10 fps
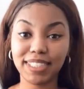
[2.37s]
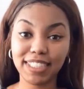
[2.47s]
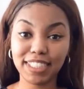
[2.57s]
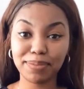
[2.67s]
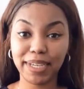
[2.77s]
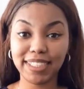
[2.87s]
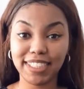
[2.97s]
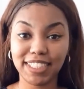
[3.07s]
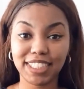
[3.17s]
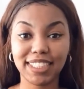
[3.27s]
Teachers Pay
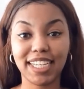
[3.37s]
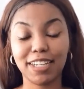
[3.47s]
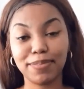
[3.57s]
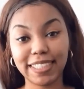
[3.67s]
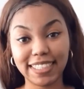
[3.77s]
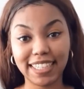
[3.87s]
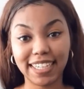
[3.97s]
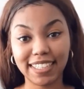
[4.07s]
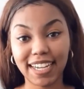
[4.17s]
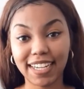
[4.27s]
Teachers, and misty
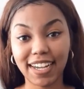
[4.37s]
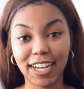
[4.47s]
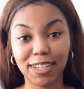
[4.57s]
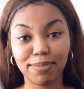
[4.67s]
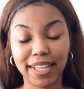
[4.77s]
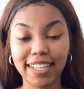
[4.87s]
gunn dot com.